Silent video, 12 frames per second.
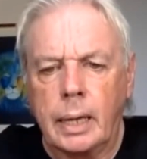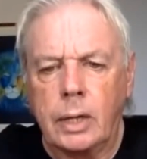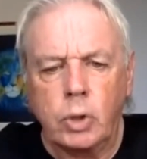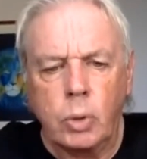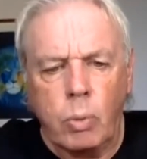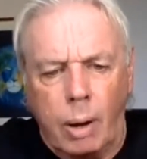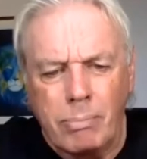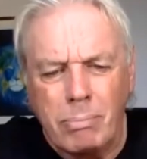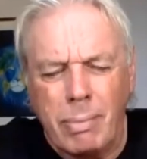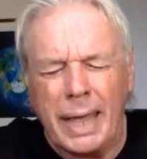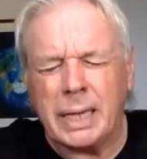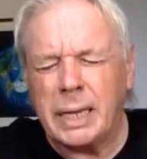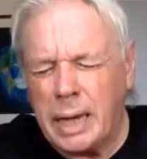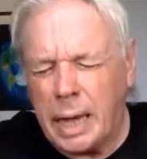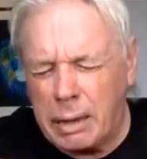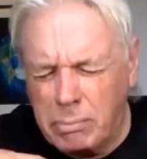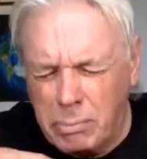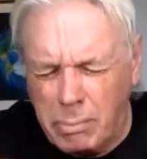you are making
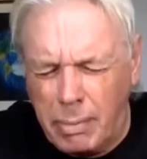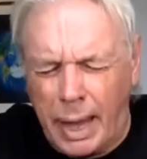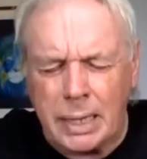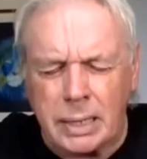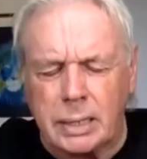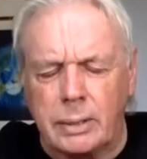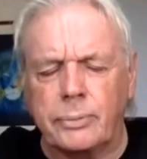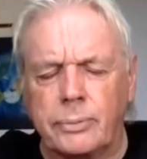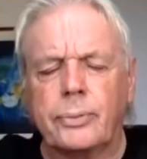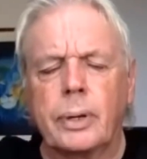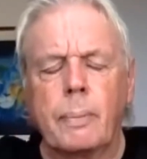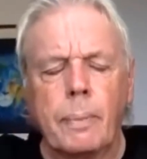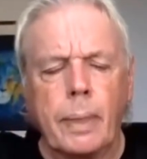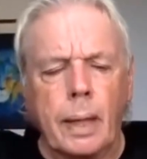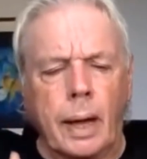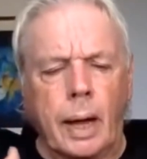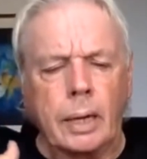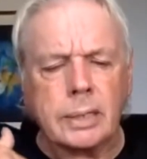a massive
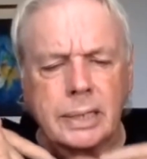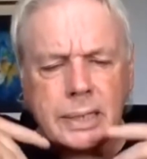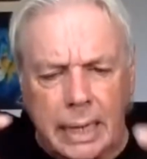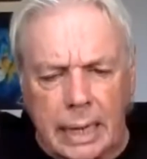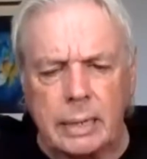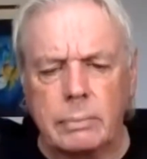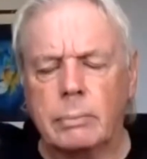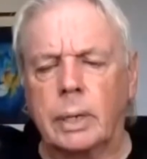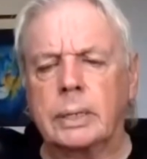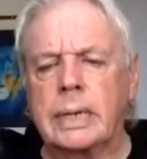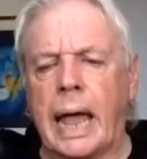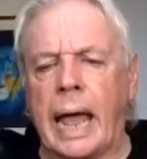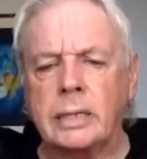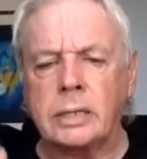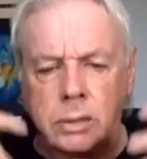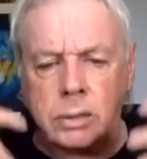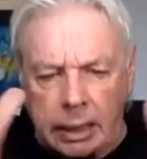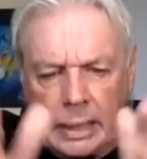uh, statement,
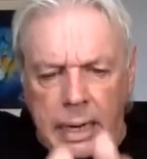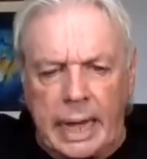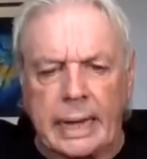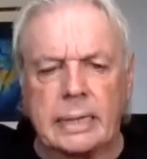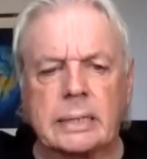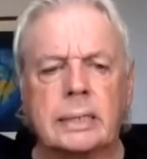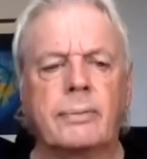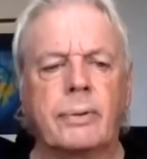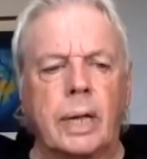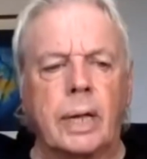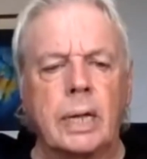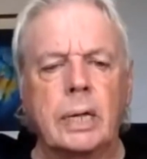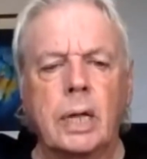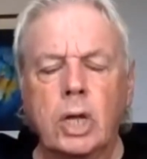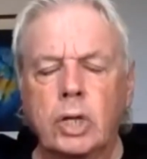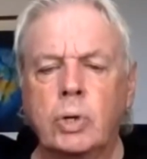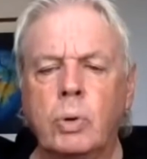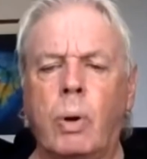and collectively,
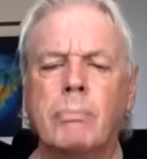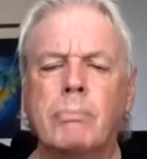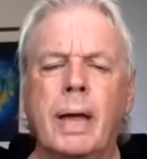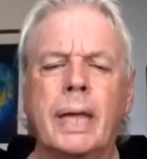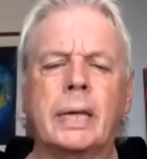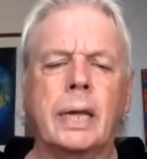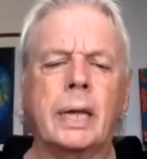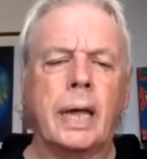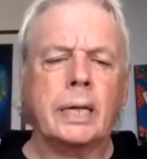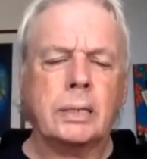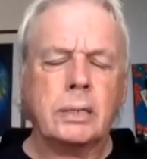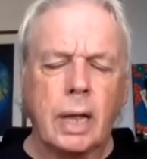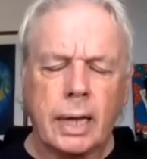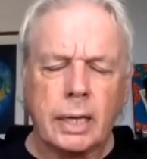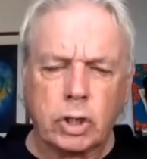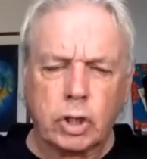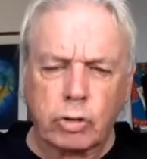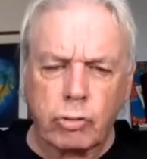you are making a,
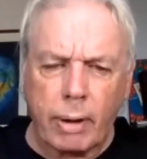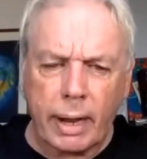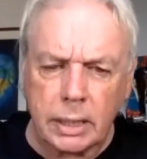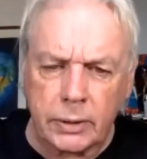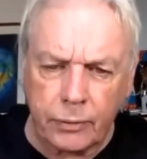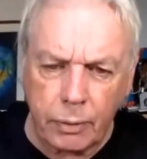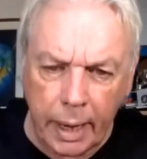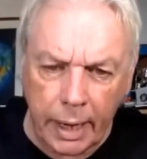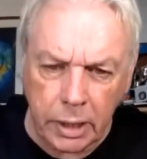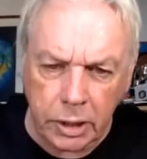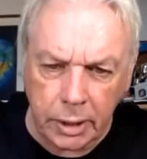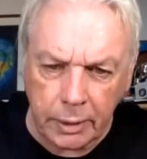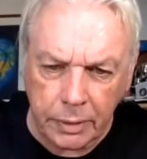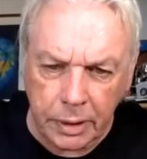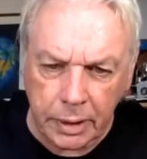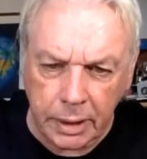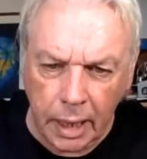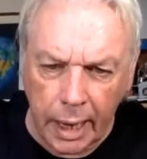a transformation of
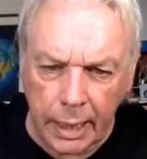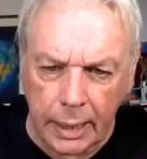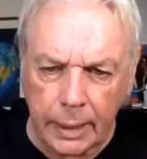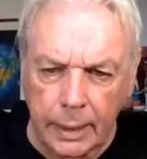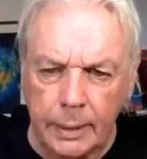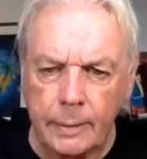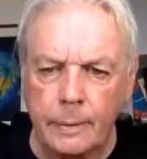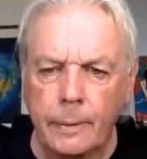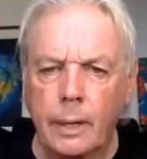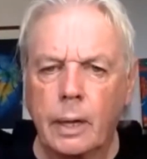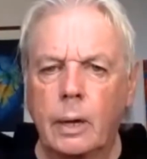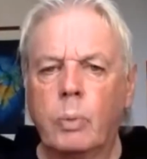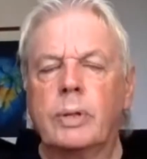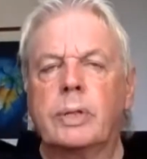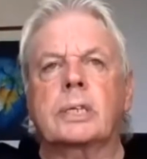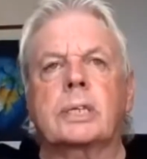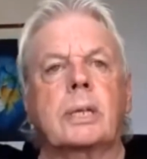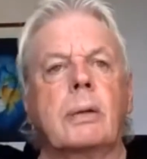society with
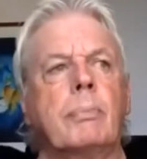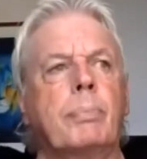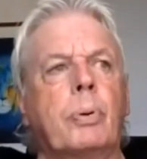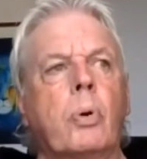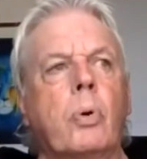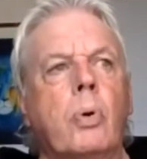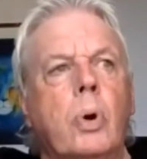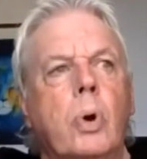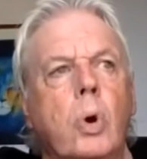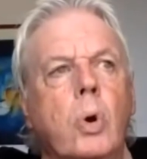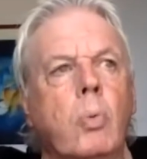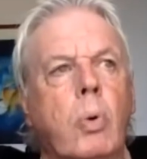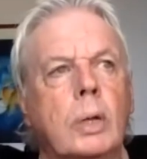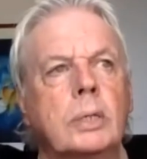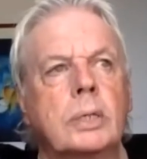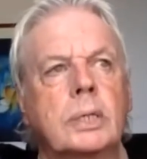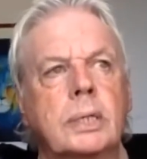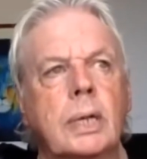a simple
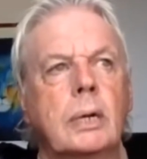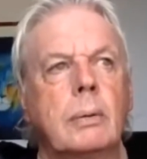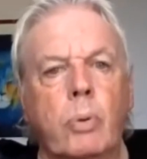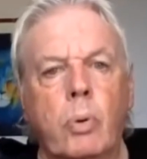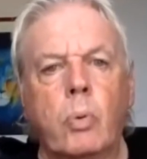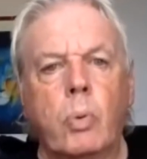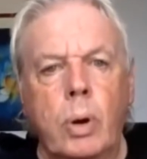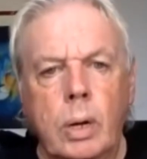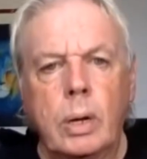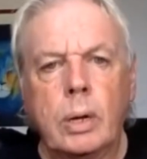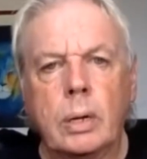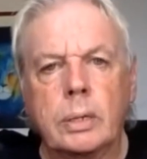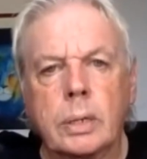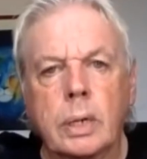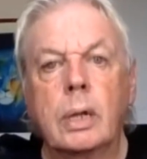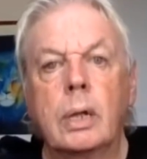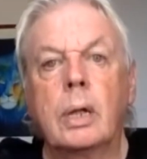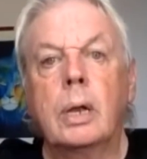one syllable word
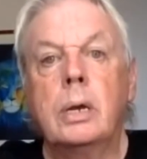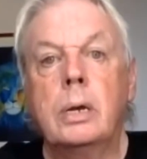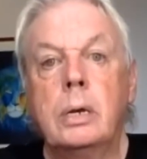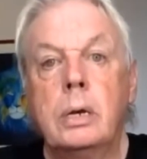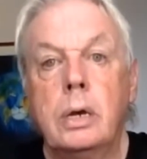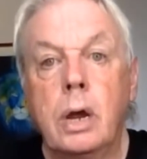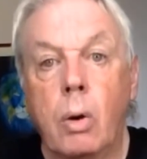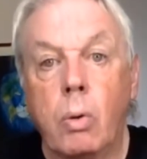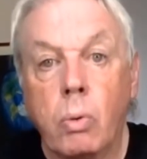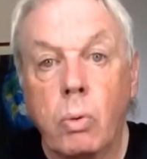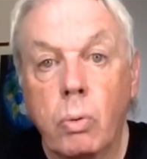no.